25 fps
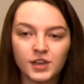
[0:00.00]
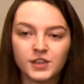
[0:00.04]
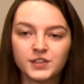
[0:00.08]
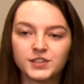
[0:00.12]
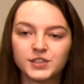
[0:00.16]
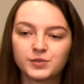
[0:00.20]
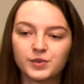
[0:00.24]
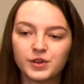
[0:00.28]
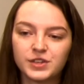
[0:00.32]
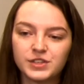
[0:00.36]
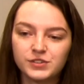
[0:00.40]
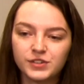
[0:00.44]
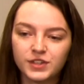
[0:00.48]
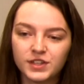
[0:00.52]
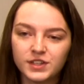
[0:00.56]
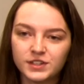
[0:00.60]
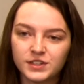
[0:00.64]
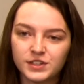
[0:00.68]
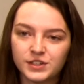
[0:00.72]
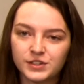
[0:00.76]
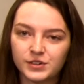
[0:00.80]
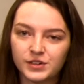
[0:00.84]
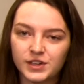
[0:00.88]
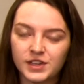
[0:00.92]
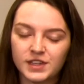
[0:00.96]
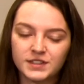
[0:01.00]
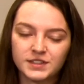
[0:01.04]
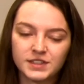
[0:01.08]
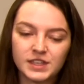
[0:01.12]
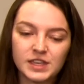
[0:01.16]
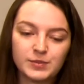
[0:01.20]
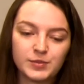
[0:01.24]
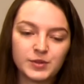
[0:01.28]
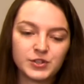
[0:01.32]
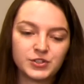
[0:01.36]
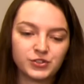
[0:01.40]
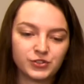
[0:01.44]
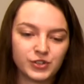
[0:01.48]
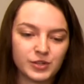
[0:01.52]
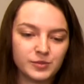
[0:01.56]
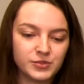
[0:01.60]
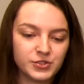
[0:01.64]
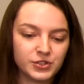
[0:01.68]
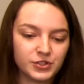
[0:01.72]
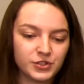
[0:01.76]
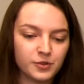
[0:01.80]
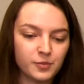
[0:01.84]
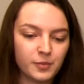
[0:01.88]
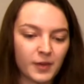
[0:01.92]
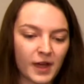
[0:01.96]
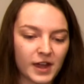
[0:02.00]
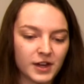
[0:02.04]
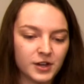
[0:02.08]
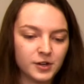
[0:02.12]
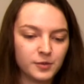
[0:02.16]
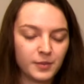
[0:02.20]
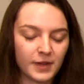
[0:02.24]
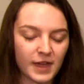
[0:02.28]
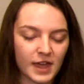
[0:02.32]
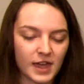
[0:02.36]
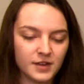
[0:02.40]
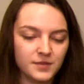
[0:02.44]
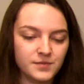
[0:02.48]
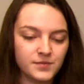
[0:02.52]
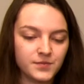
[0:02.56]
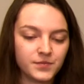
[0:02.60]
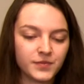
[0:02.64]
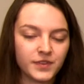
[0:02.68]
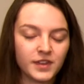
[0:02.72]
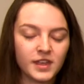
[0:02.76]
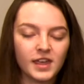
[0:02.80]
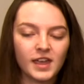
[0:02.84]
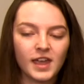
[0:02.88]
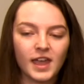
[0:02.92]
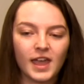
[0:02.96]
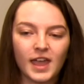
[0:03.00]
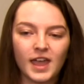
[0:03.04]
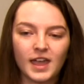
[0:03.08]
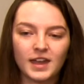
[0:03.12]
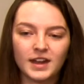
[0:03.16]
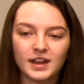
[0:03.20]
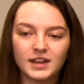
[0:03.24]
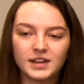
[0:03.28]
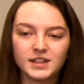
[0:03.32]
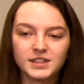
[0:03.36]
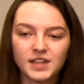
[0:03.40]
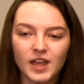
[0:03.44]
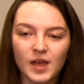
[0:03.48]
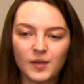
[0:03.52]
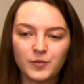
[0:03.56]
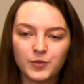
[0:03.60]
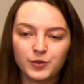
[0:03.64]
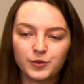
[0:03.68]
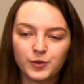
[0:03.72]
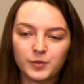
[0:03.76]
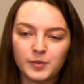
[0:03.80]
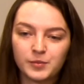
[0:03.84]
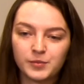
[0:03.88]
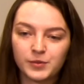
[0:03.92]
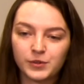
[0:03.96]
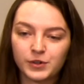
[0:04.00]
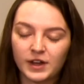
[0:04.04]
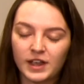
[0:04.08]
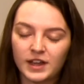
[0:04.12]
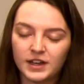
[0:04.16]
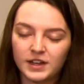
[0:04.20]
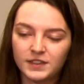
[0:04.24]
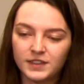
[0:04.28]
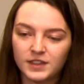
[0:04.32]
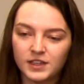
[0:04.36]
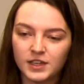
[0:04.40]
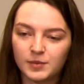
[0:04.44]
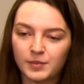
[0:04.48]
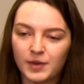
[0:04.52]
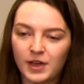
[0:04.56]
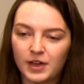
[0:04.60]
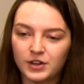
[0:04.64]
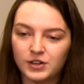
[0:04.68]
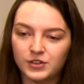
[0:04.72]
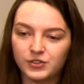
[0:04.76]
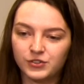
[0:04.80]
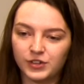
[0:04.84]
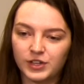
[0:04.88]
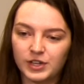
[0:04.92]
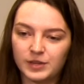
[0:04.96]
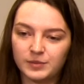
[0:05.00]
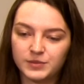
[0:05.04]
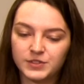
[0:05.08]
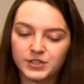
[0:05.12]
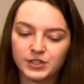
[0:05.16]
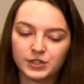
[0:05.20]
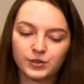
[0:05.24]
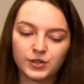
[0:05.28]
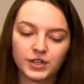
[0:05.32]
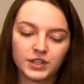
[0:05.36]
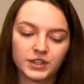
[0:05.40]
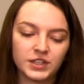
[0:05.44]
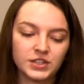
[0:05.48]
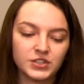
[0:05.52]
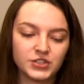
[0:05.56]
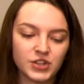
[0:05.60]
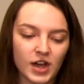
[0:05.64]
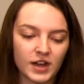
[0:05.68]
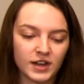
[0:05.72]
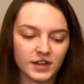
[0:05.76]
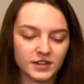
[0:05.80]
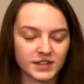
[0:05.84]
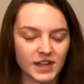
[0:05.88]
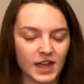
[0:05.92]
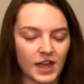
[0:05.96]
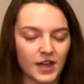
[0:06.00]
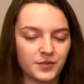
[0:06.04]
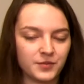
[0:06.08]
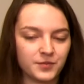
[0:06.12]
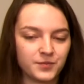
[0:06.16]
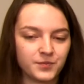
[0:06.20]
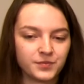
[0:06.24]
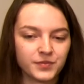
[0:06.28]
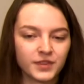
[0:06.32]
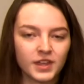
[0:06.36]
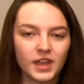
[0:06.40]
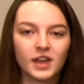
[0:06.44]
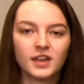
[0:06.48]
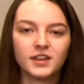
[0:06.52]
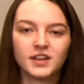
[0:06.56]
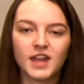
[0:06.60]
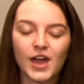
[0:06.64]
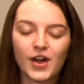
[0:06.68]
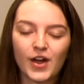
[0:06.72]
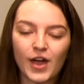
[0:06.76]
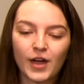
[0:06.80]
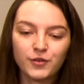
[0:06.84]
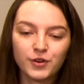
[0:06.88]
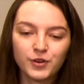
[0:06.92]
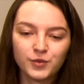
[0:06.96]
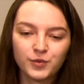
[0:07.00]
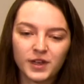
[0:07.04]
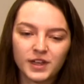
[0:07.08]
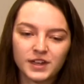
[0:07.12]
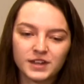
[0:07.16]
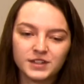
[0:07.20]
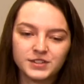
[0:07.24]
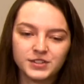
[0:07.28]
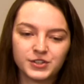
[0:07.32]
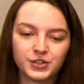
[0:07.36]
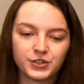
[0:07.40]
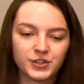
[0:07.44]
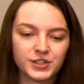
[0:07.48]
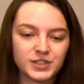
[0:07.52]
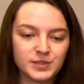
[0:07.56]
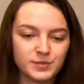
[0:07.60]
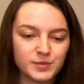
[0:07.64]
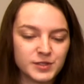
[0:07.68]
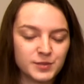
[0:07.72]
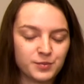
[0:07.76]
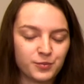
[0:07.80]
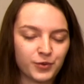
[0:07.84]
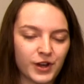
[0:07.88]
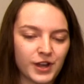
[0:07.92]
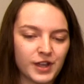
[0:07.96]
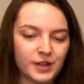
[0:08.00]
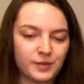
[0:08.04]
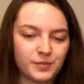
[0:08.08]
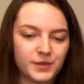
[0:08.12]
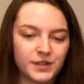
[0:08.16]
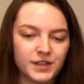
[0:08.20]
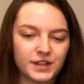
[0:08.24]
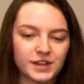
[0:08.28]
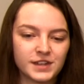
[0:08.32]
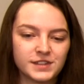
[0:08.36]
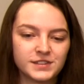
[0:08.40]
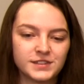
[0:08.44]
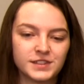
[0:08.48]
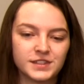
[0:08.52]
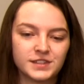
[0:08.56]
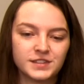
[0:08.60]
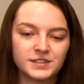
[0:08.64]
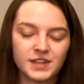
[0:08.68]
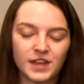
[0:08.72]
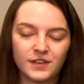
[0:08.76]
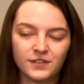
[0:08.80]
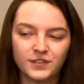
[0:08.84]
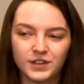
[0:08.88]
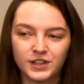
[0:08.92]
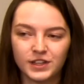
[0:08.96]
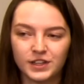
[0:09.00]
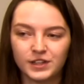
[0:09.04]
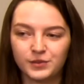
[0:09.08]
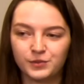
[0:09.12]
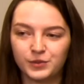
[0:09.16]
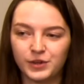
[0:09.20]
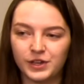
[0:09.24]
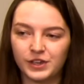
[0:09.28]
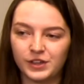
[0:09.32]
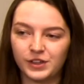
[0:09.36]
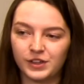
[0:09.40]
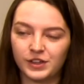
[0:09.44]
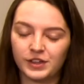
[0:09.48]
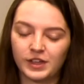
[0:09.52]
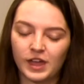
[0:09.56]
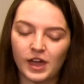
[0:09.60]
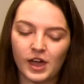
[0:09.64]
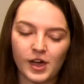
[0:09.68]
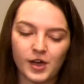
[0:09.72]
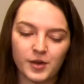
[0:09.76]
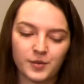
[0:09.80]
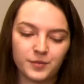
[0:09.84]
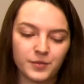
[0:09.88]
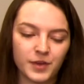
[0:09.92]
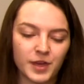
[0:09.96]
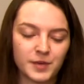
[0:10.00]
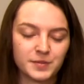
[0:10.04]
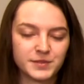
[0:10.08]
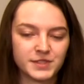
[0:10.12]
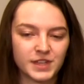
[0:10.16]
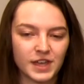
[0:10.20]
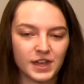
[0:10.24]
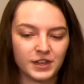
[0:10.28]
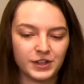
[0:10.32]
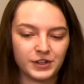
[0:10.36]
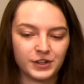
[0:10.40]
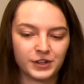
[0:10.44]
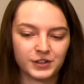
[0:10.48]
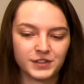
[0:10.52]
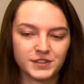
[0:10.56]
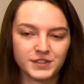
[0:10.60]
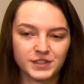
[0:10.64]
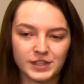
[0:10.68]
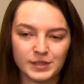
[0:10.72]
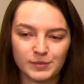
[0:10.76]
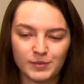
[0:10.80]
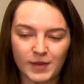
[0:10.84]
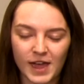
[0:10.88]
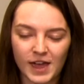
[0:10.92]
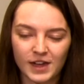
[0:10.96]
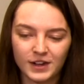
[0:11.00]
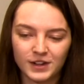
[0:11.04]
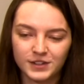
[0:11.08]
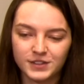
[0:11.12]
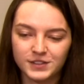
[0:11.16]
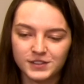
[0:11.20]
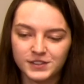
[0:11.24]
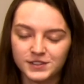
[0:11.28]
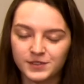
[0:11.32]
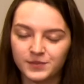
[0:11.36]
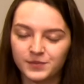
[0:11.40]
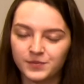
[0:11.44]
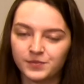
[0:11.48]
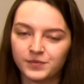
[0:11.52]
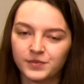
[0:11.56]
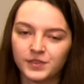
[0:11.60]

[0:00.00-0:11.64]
So what you can do is keep a dream journal by your bed, and anytime you remember anything about a dream, to quickly jot it down. Now I would wait until Christmas break because this definitely will um, upset your sleep patterns.